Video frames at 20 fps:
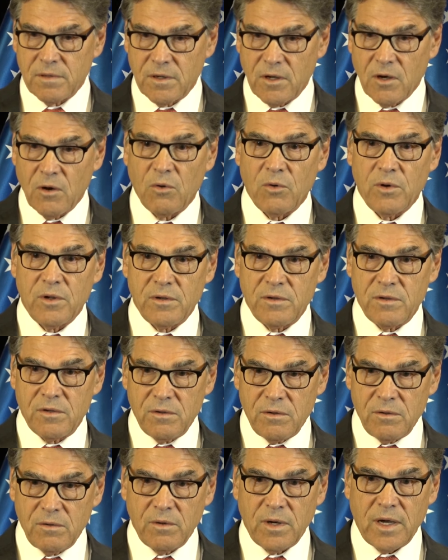go
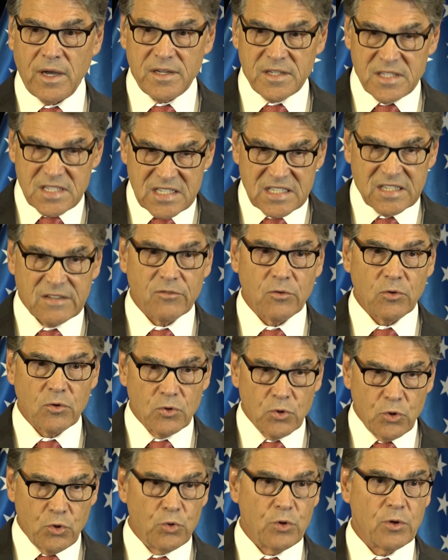into a
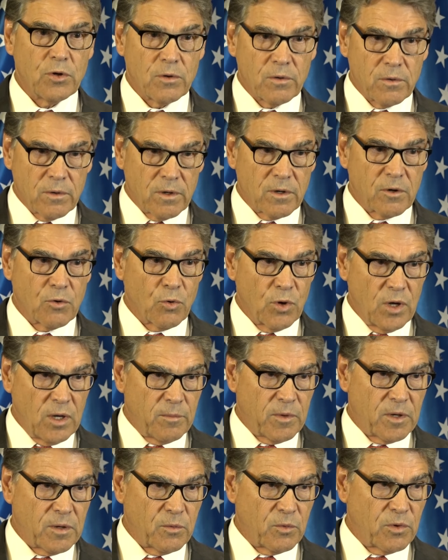civil nuclear
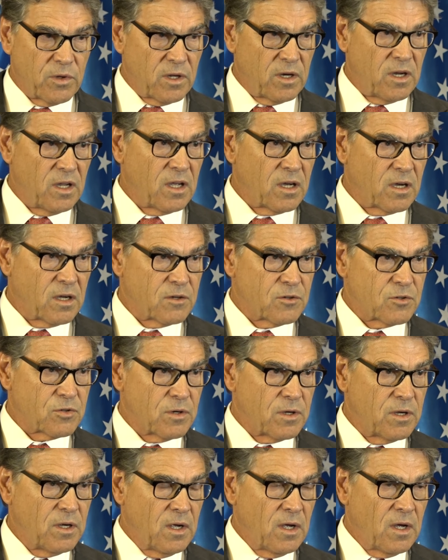agreement with any
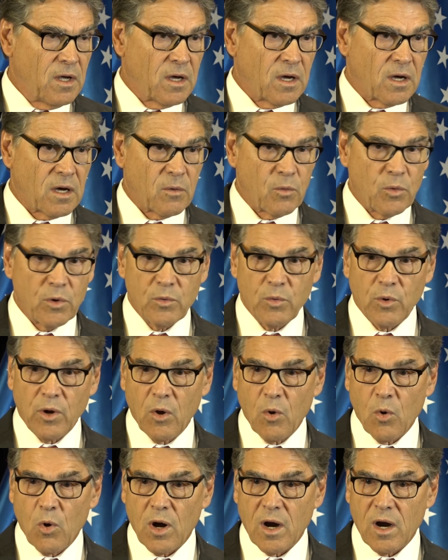country would
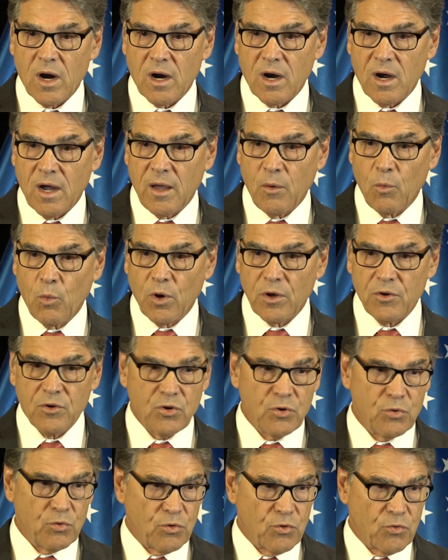require a
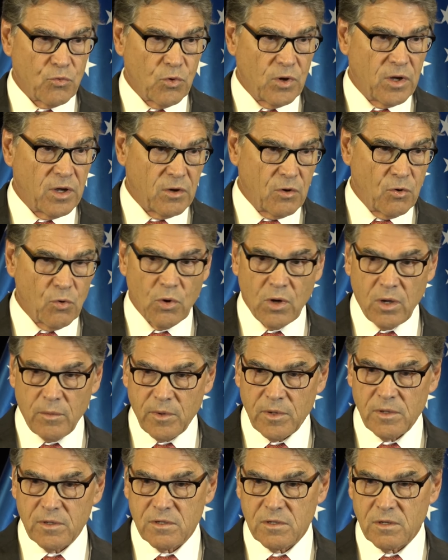one-two-three
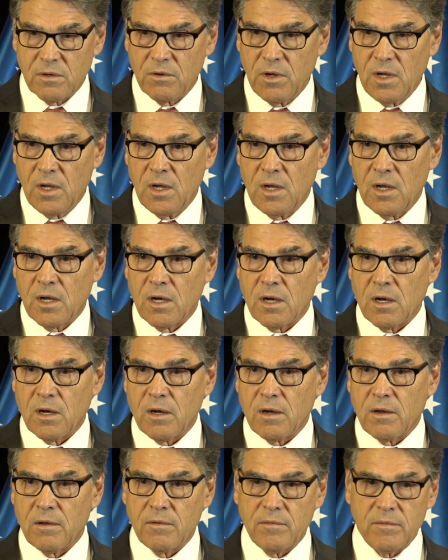agreement. So
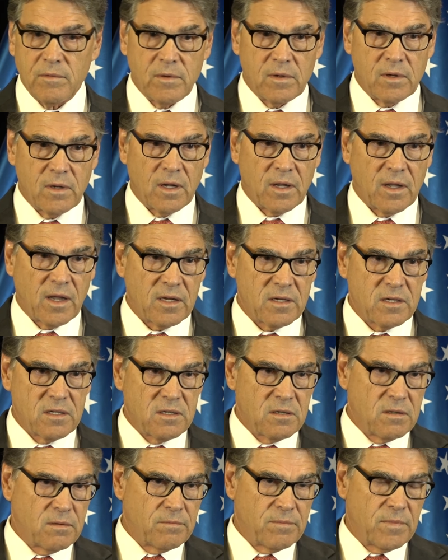now
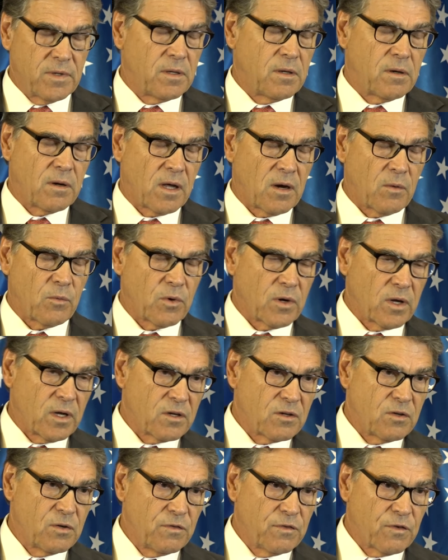that's, you know, I don't want to
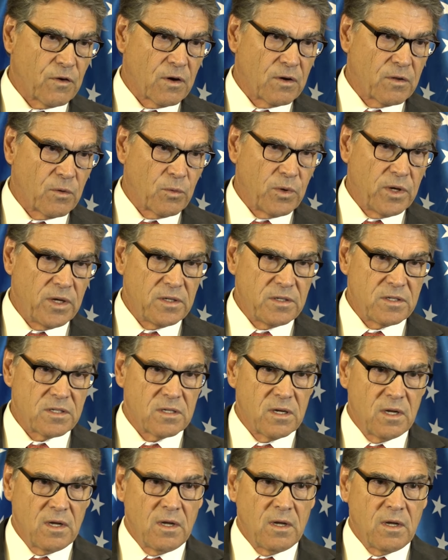get too far in the
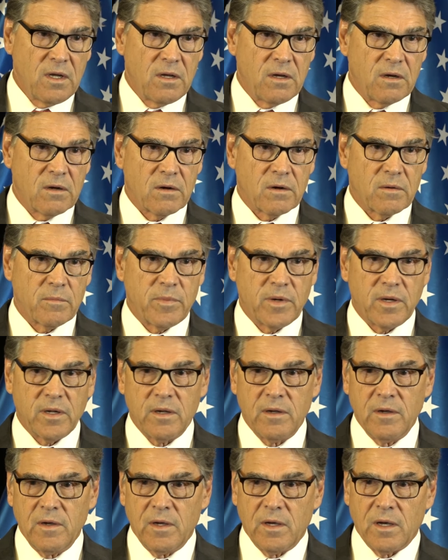weeds here, but